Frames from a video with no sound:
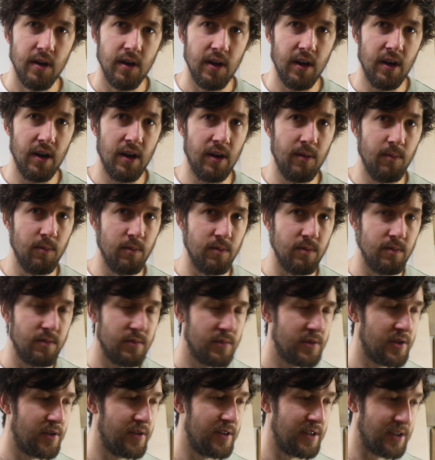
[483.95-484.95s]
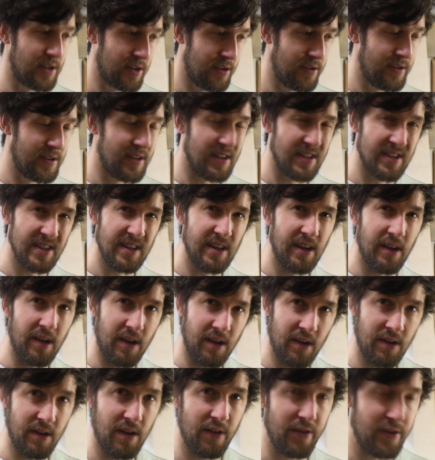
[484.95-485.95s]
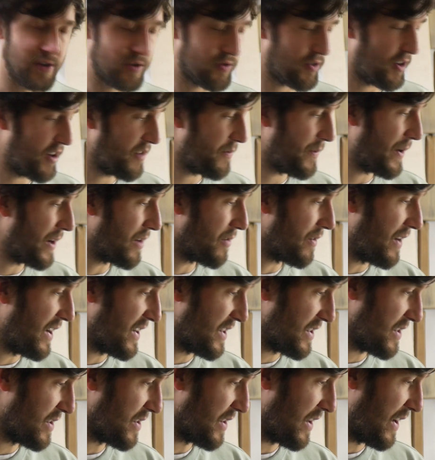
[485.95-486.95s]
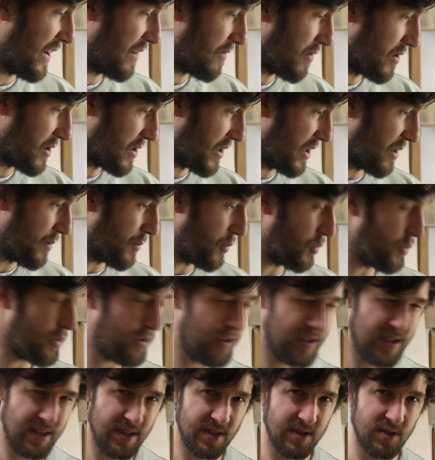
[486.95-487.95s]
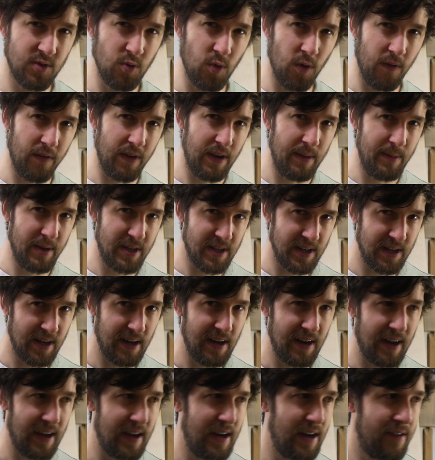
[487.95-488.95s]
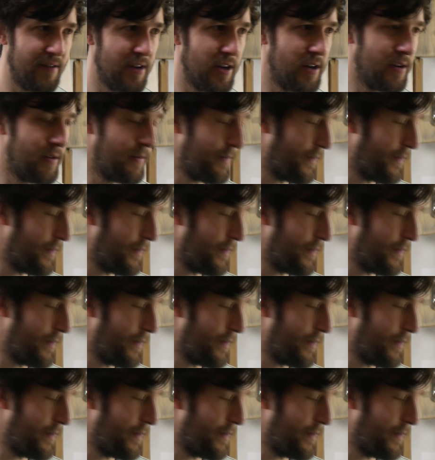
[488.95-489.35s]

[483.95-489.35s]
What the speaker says: So that's good to see another drive pedal added to the Headrush Gigboard because it's sort of limited in that area.